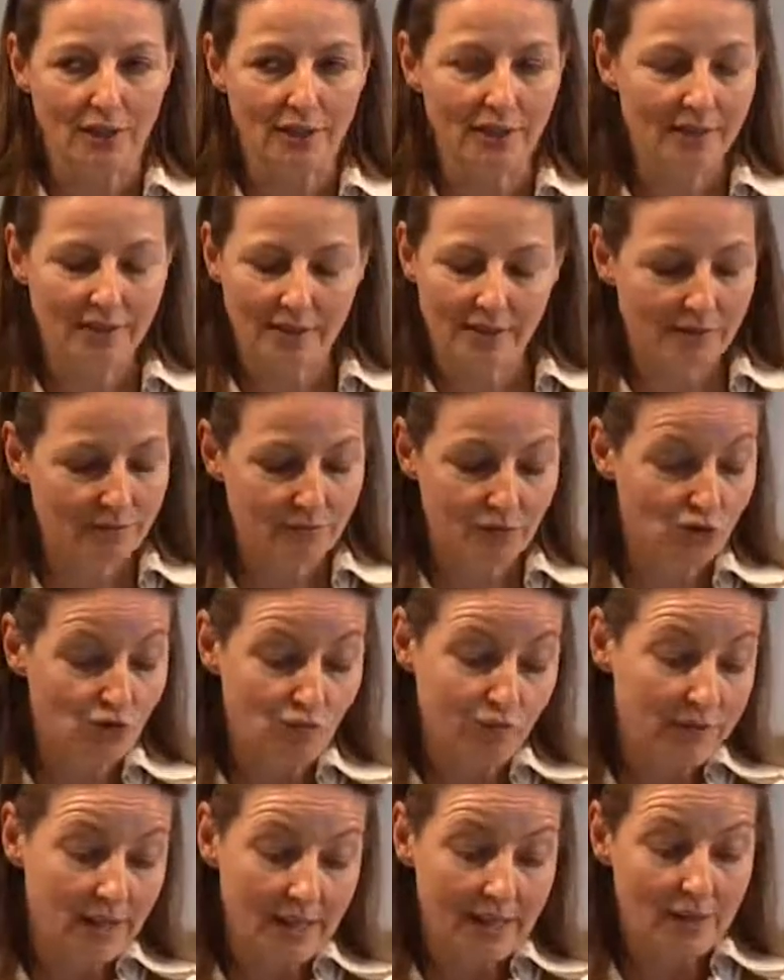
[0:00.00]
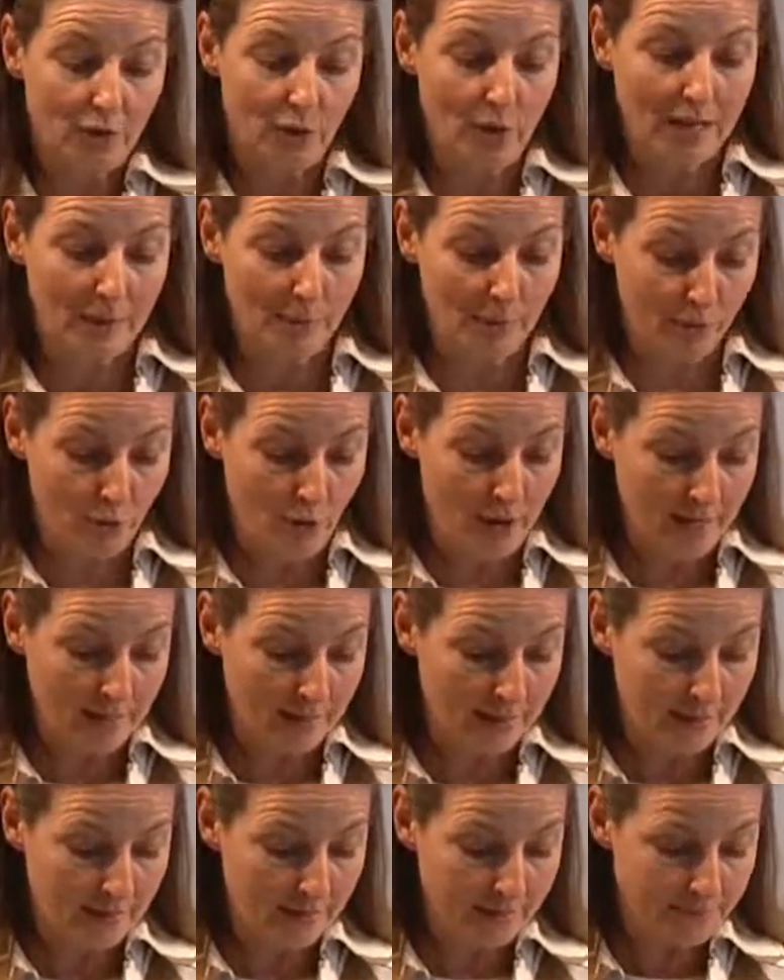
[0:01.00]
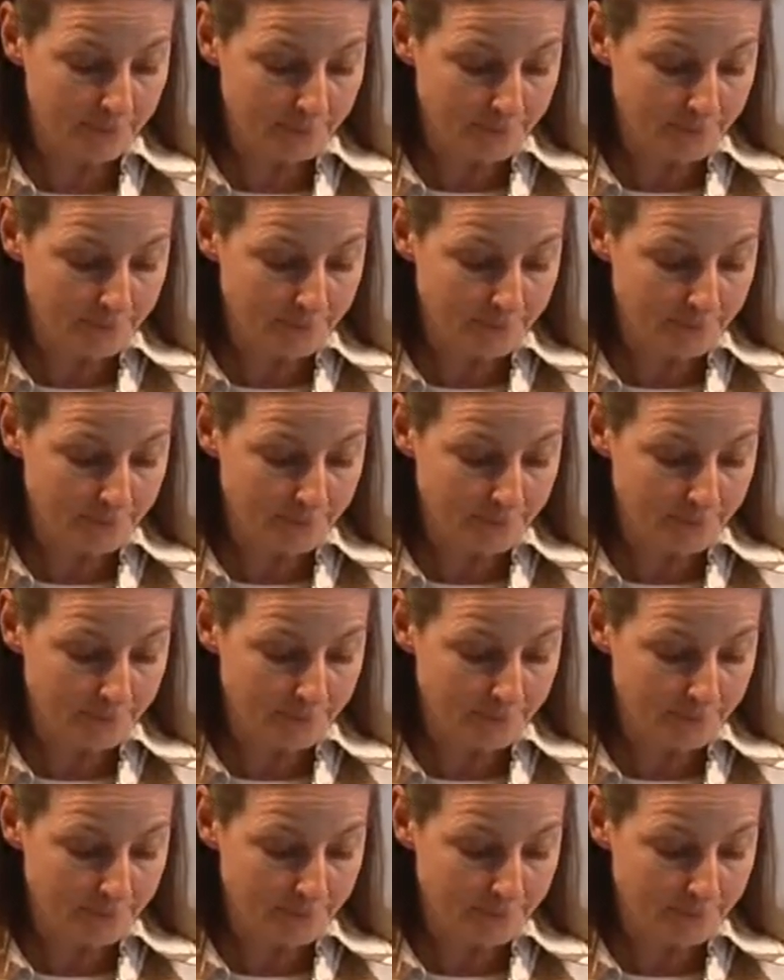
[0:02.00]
and it's incredible for hiking.